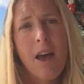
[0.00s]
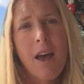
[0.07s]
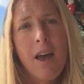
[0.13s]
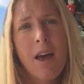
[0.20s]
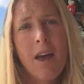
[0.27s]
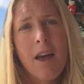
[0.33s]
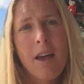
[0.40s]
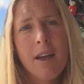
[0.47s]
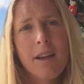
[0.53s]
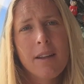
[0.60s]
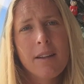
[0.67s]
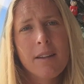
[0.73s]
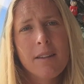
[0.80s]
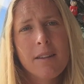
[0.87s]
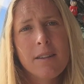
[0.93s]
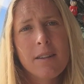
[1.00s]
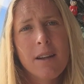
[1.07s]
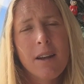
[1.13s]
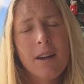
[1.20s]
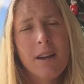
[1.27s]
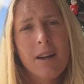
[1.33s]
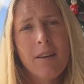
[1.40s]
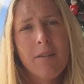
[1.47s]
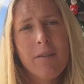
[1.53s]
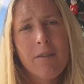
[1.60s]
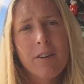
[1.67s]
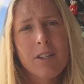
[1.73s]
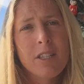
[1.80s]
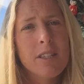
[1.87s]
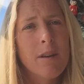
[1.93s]
And
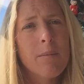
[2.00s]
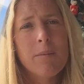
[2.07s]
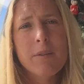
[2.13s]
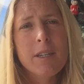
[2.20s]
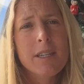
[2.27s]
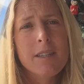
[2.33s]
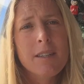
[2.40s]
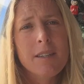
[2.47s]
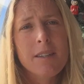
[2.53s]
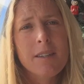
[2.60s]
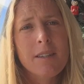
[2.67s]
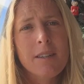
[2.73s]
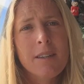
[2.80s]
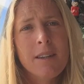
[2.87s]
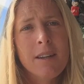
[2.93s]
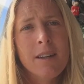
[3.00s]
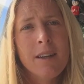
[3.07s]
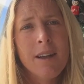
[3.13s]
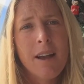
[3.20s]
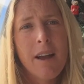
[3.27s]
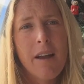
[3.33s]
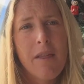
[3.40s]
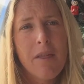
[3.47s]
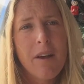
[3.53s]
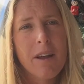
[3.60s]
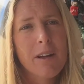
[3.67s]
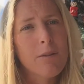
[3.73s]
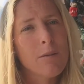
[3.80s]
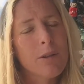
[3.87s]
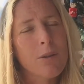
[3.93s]
for some reason, I thought
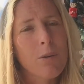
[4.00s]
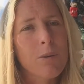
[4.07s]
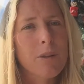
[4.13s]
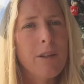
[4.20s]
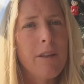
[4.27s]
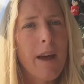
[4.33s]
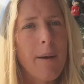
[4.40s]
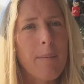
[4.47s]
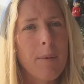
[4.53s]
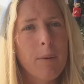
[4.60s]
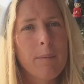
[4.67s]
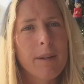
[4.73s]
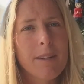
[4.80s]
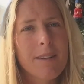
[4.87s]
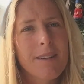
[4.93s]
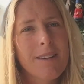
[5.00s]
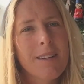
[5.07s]
it was only that moment.